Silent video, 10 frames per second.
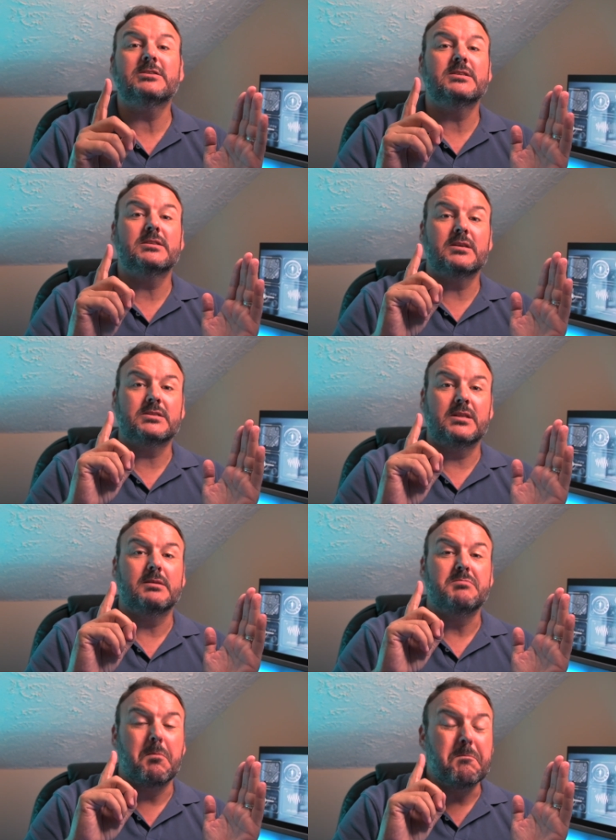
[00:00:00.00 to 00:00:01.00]

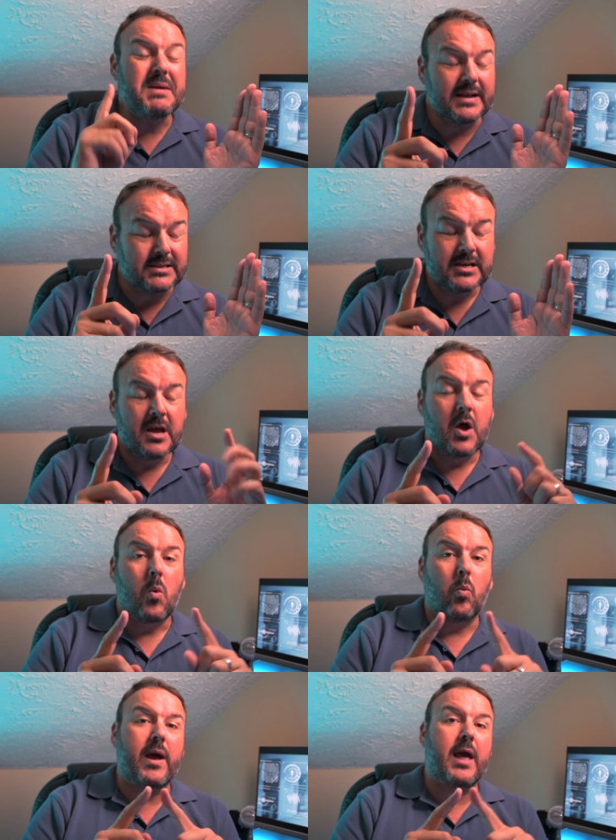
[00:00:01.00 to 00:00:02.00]
the minute
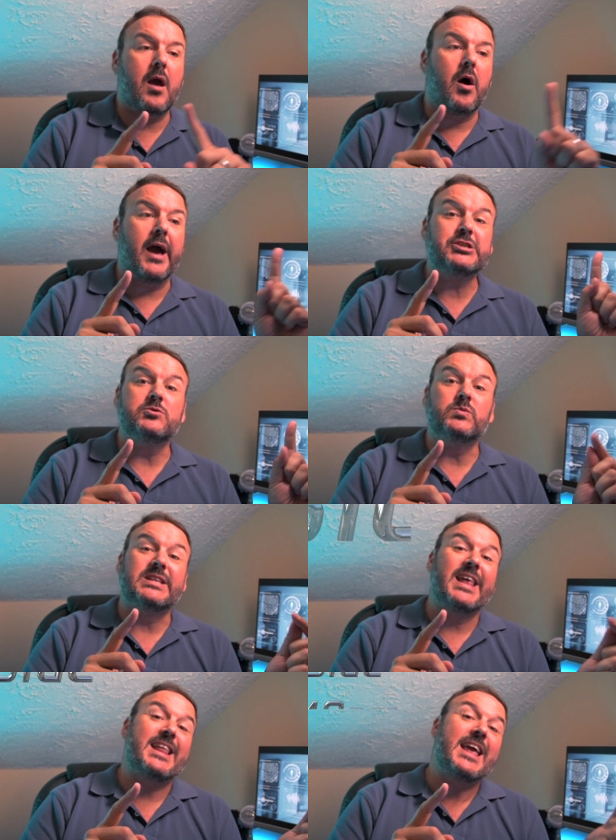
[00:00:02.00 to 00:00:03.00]
where I actually was
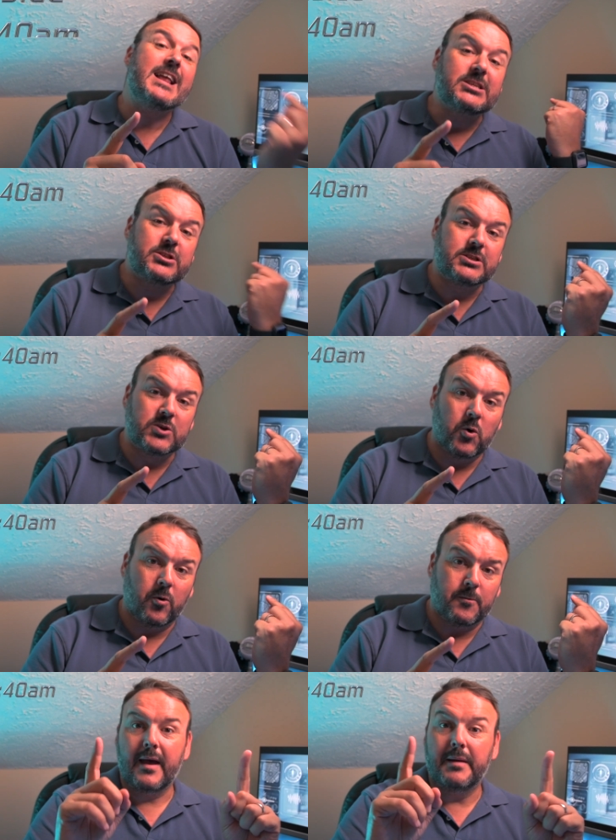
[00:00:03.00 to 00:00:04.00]
let into the
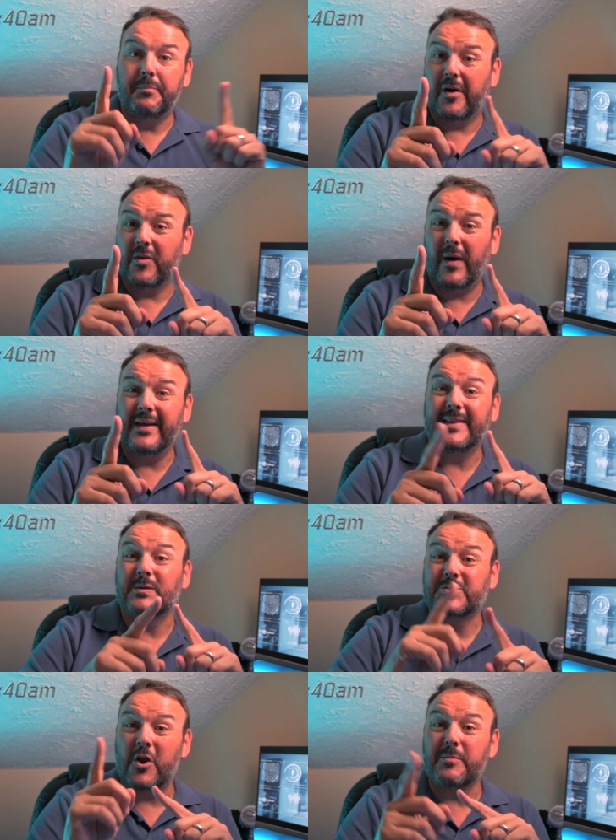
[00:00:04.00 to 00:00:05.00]
door. And by the way, they were
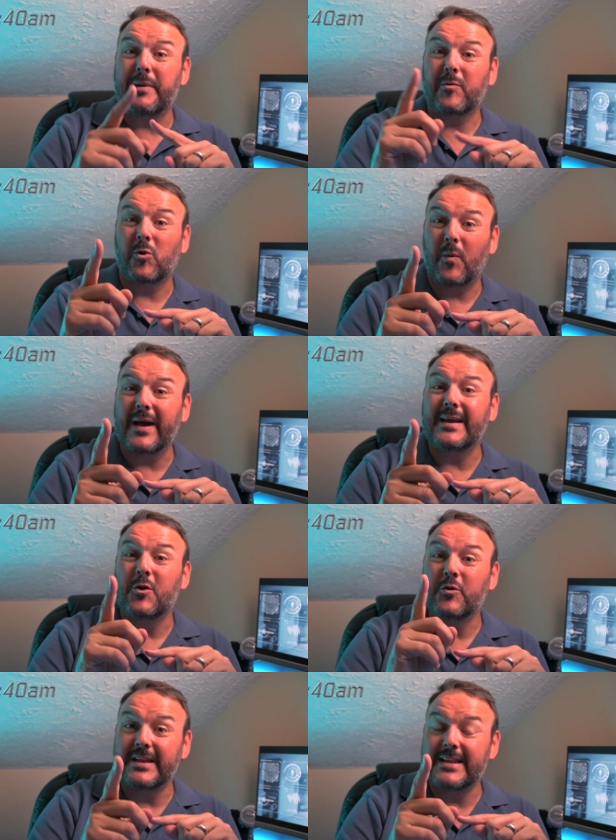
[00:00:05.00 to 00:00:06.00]
turning people away
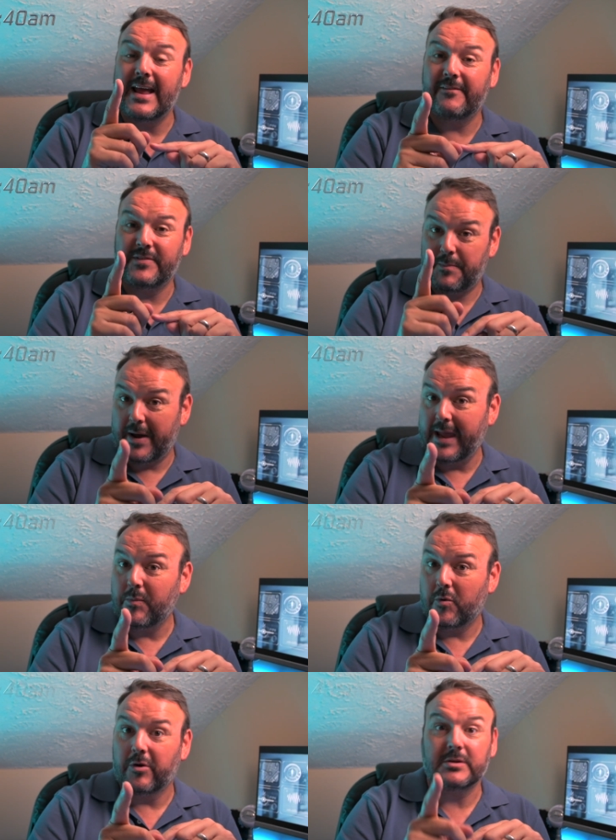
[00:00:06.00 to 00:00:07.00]
who didn't have their
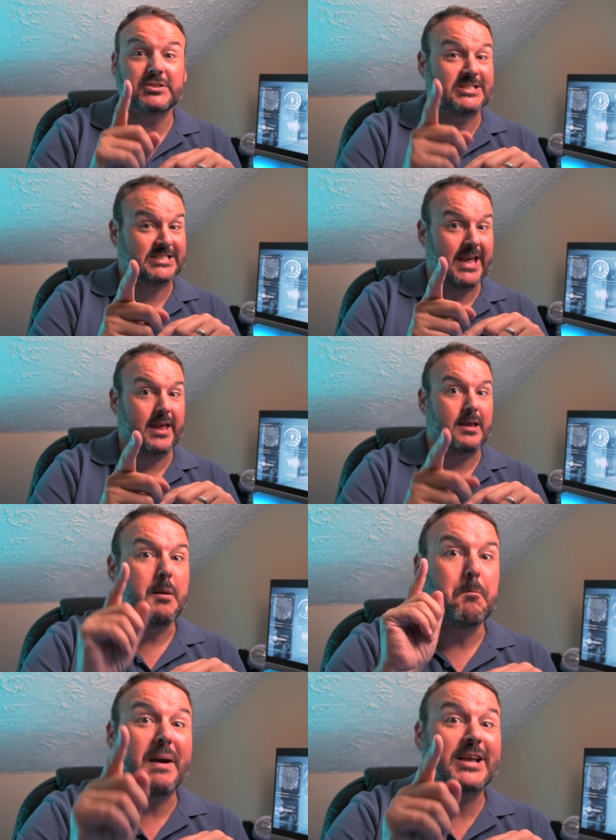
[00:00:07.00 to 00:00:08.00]
paperwork. Just saying,
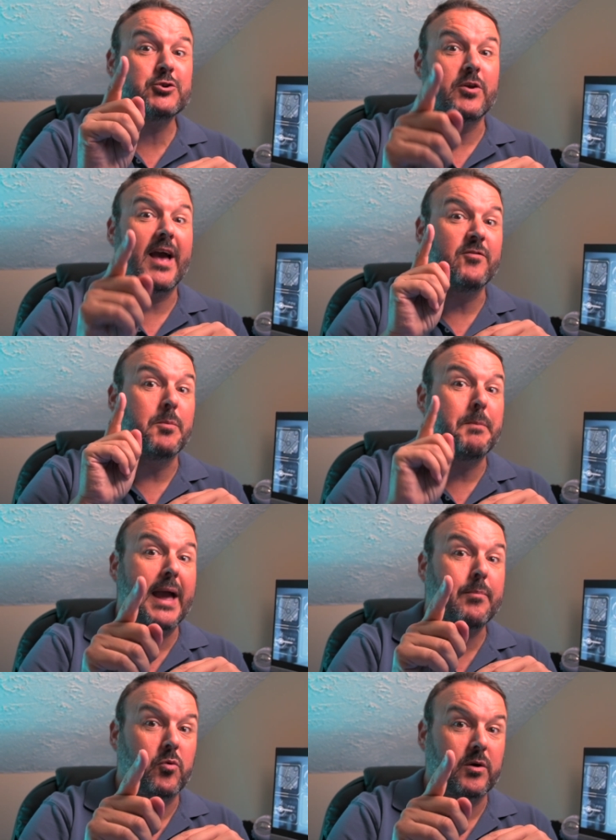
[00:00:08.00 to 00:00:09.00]
make sure you have your
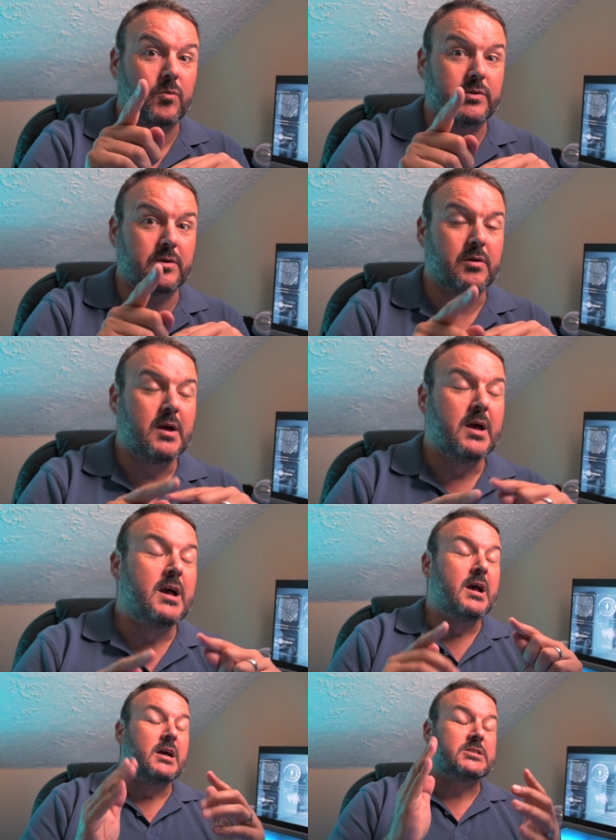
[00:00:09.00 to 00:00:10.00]
paperwork with you.
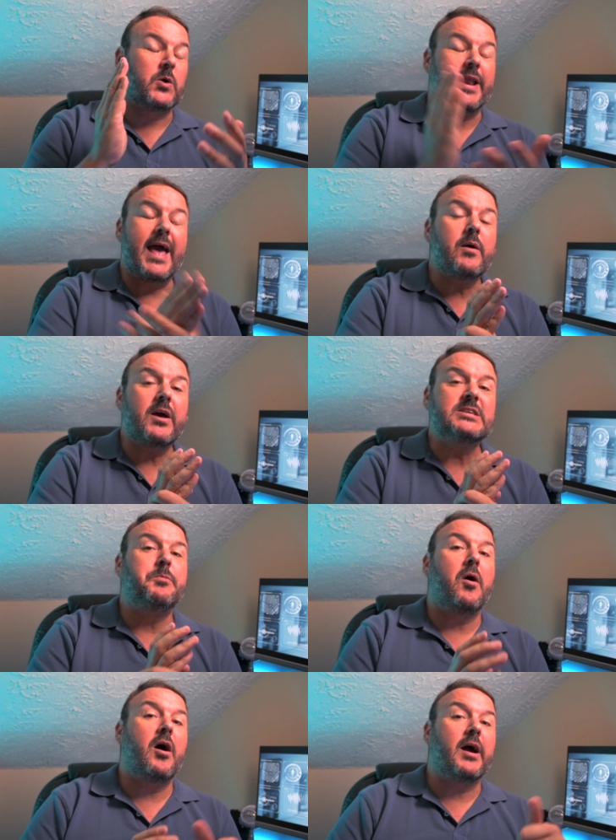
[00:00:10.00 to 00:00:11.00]
So an hour goes
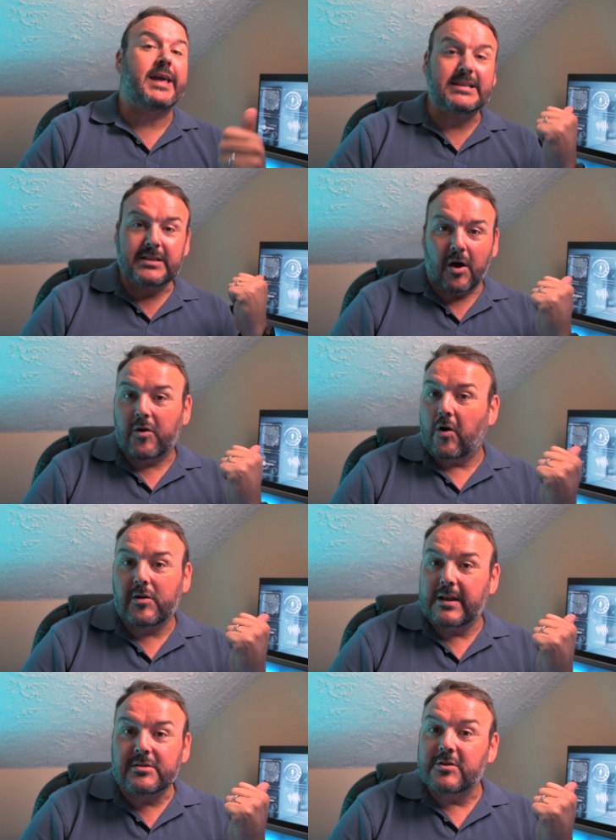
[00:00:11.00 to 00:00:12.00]
by, I got
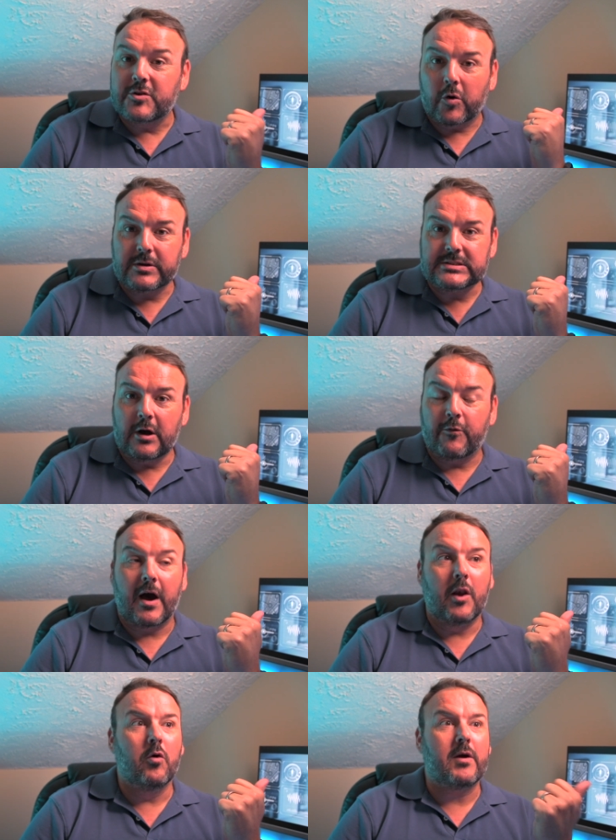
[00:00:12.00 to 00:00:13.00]
into the door itself, I
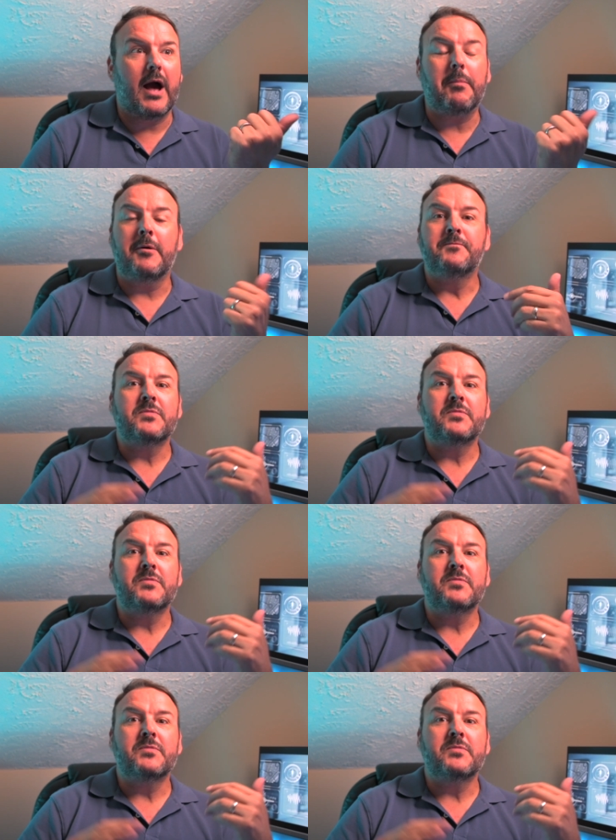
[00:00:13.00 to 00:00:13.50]
look up,